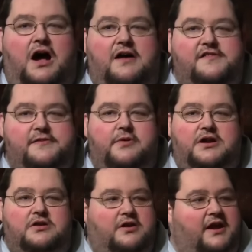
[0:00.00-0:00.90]
I asked you
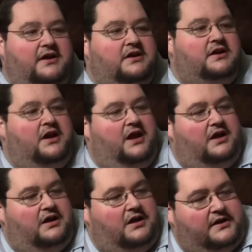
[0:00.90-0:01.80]
money, okay?
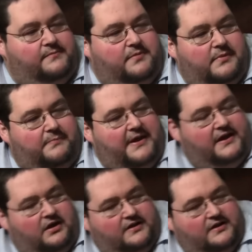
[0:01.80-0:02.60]
Give me my bank.